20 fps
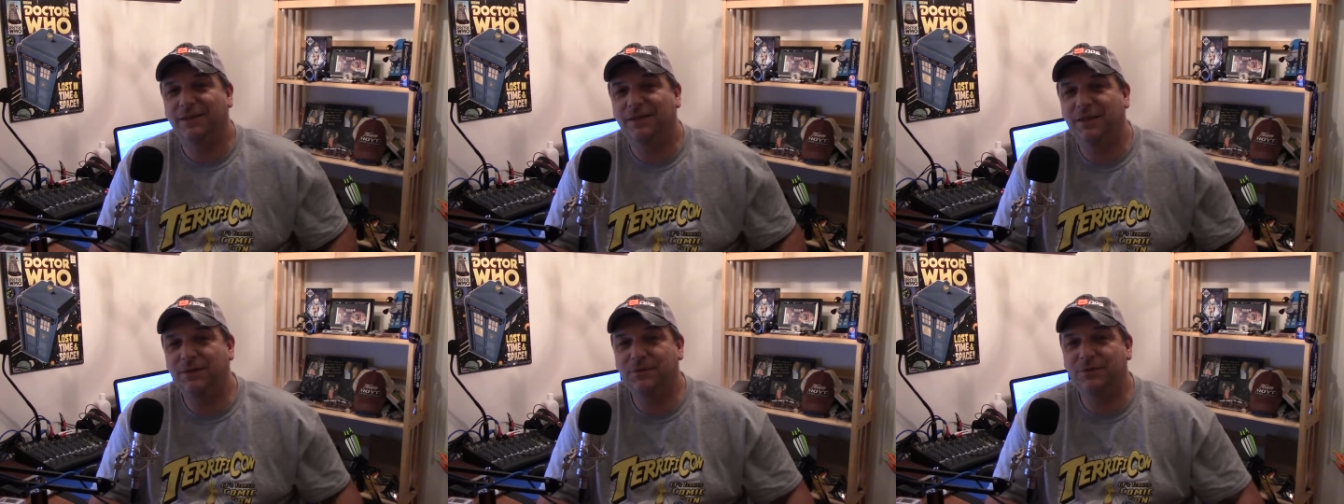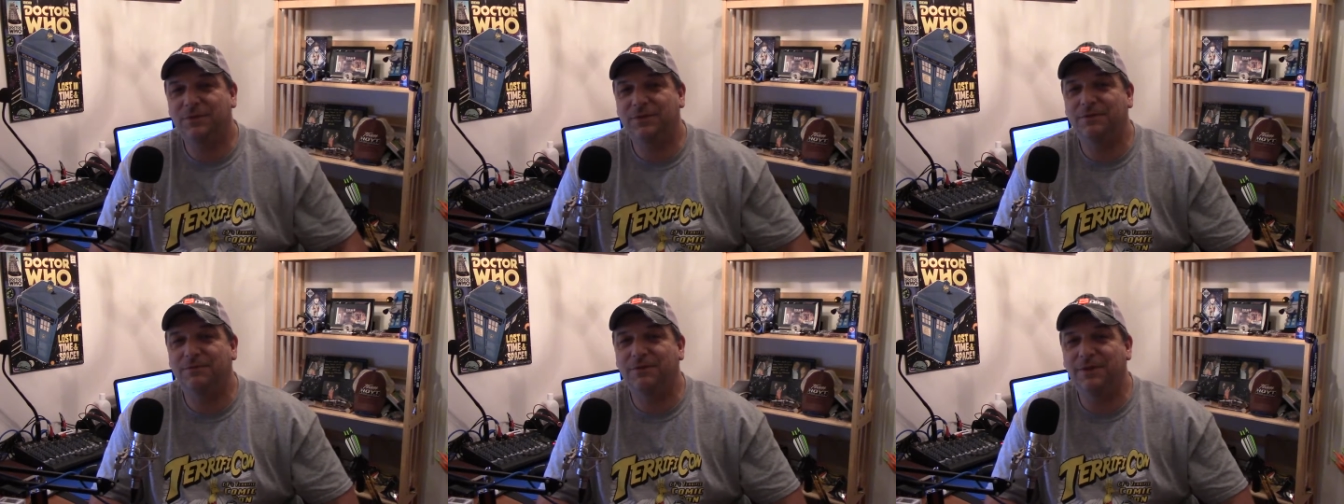
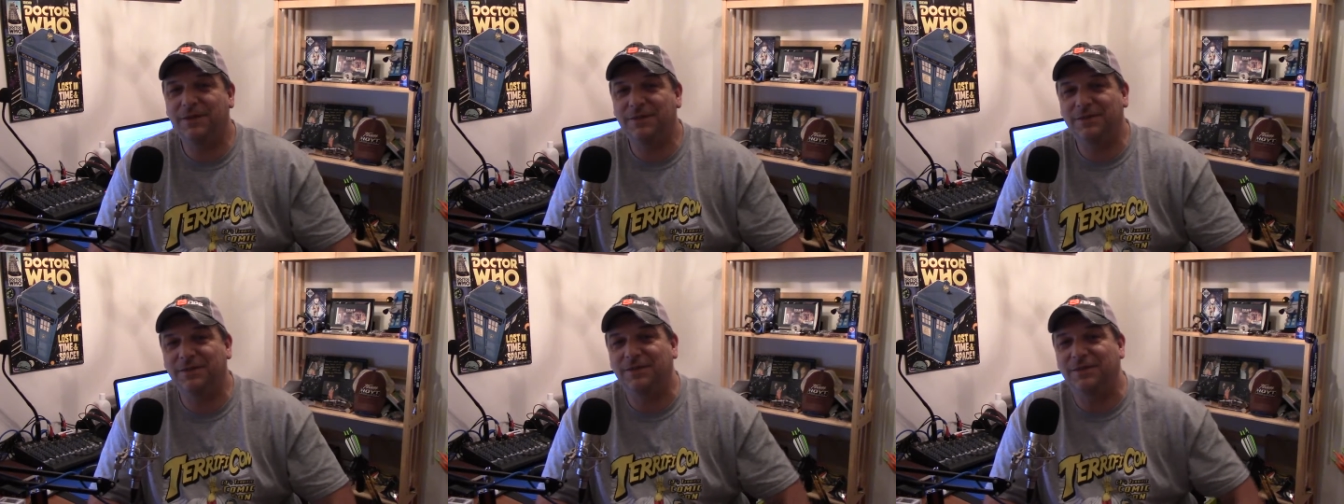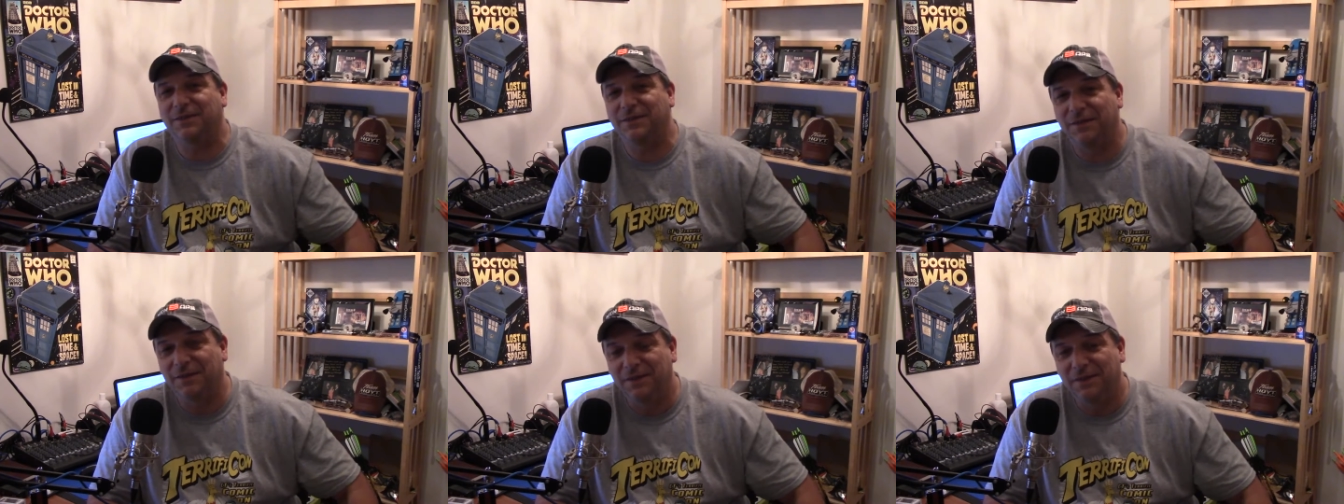interesting
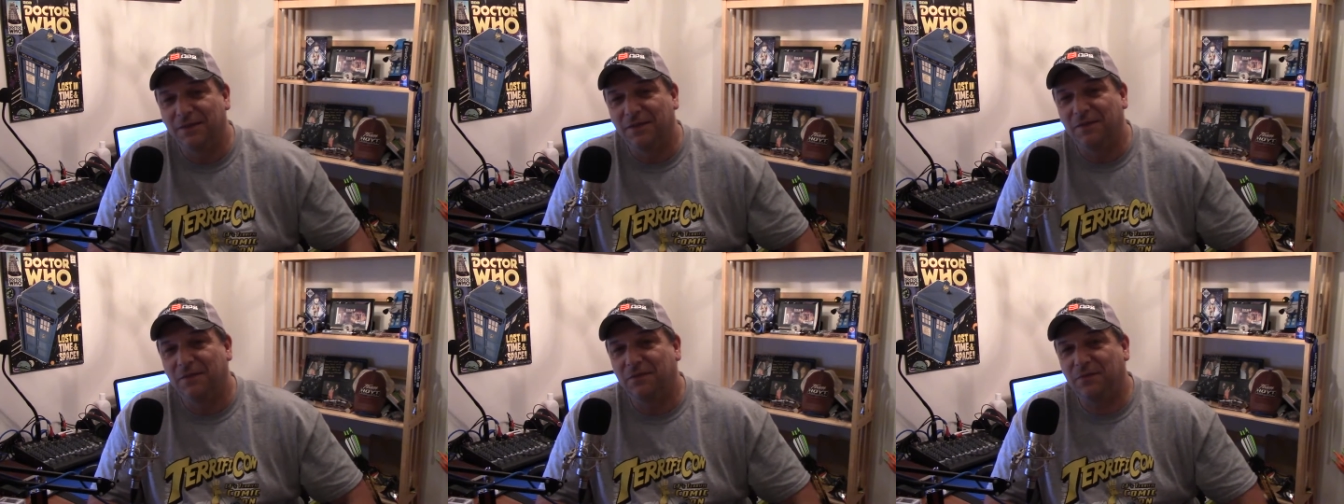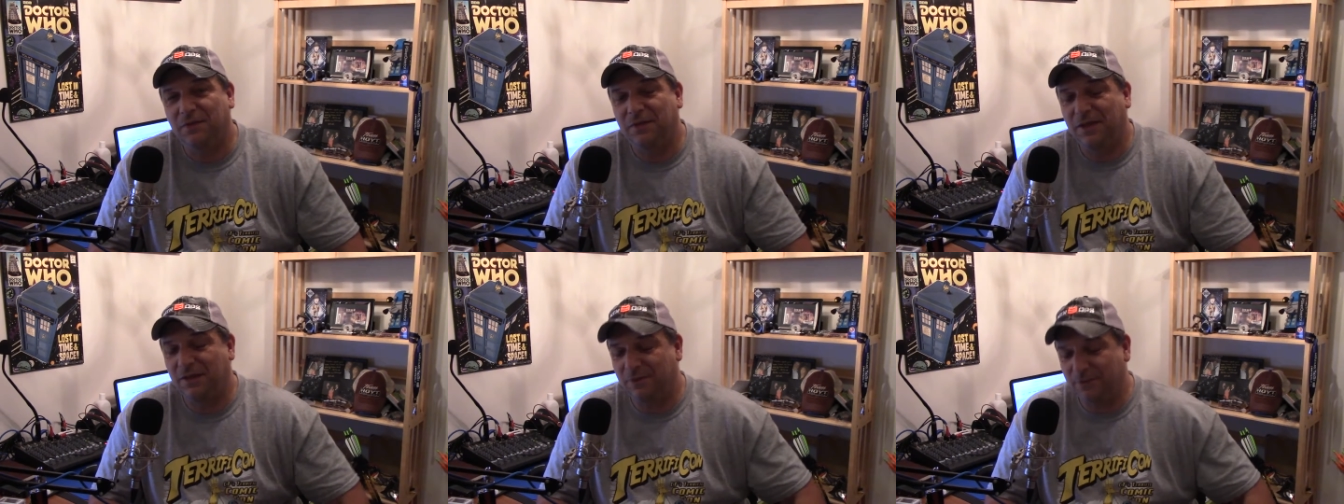racing
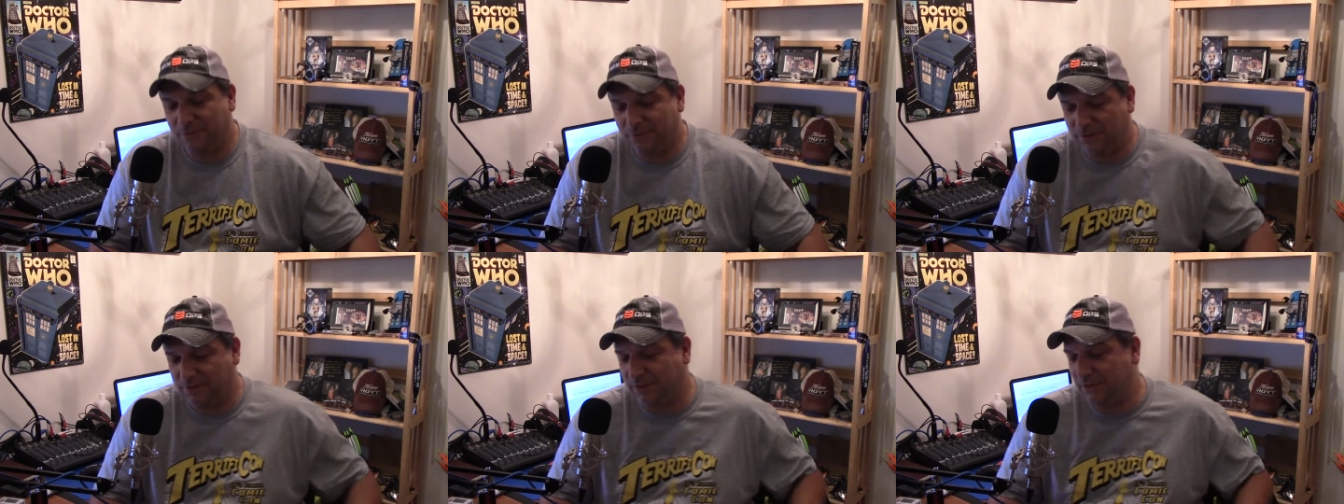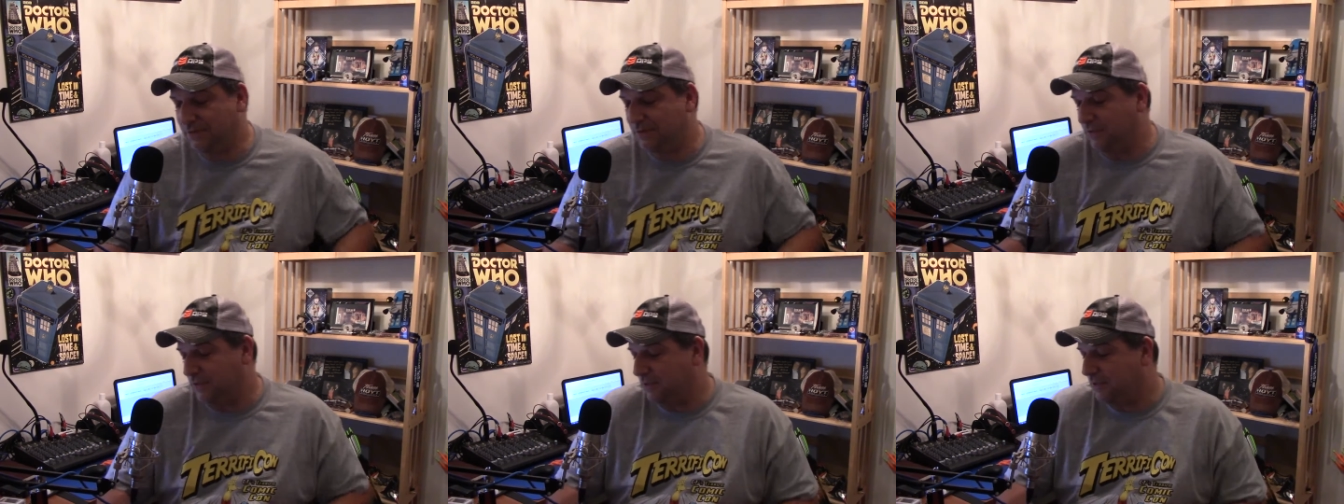for that whole
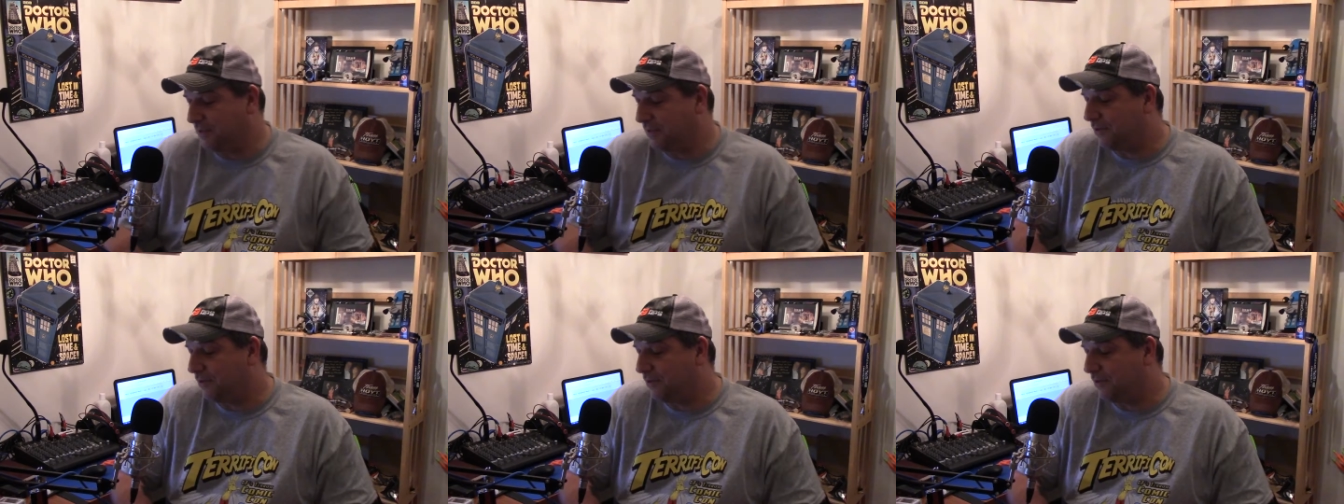series.